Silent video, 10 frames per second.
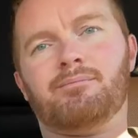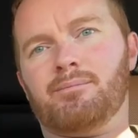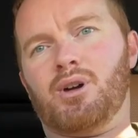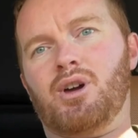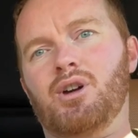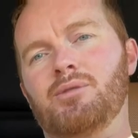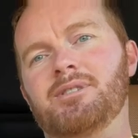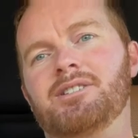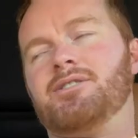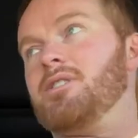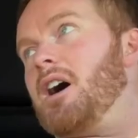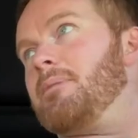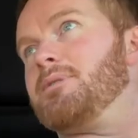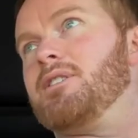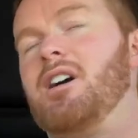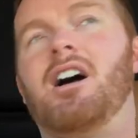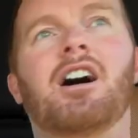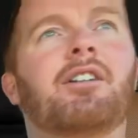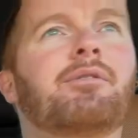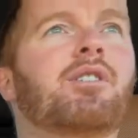Boom, just dropped her
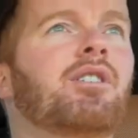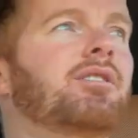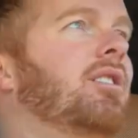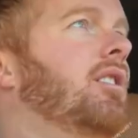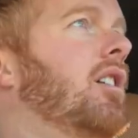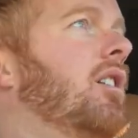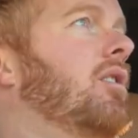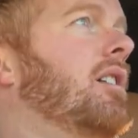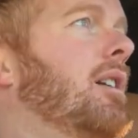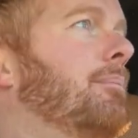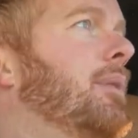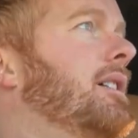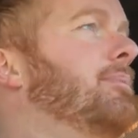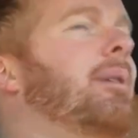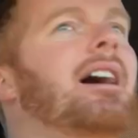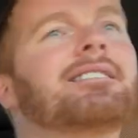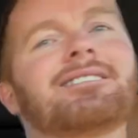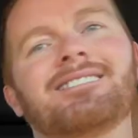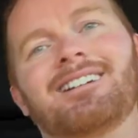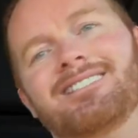off. Good to go. Got to buzz back
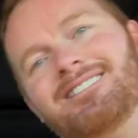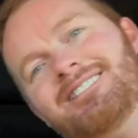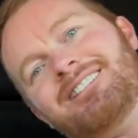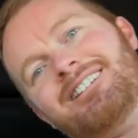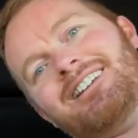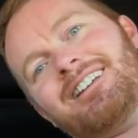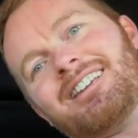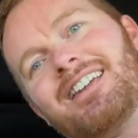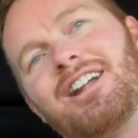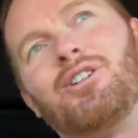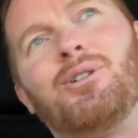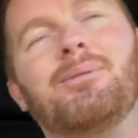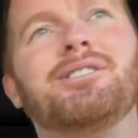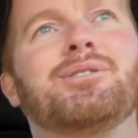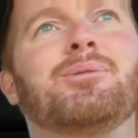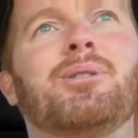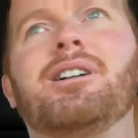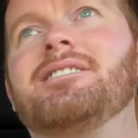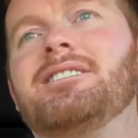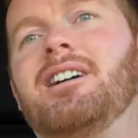to London. Get a whole bunch of
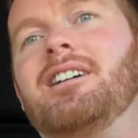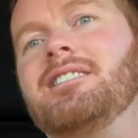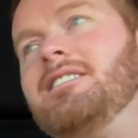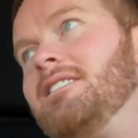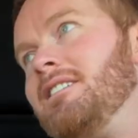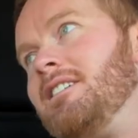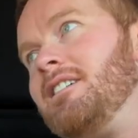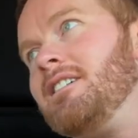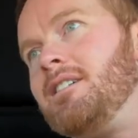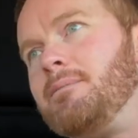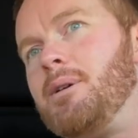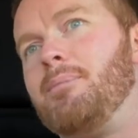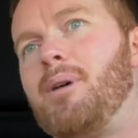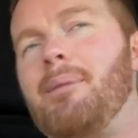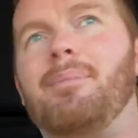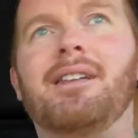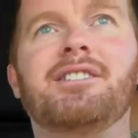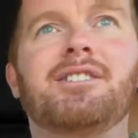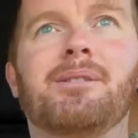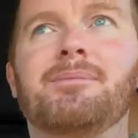work done. Maybe pop by the
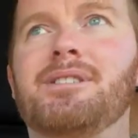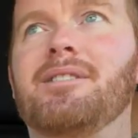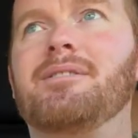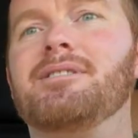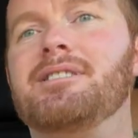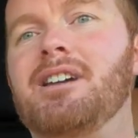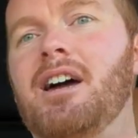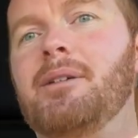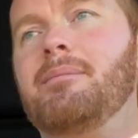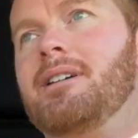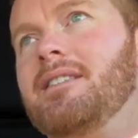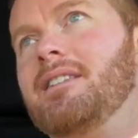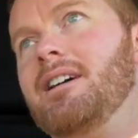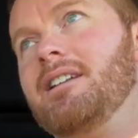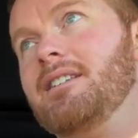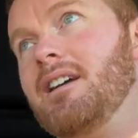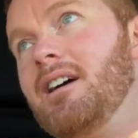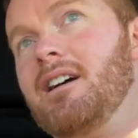gym, see if there's time, and then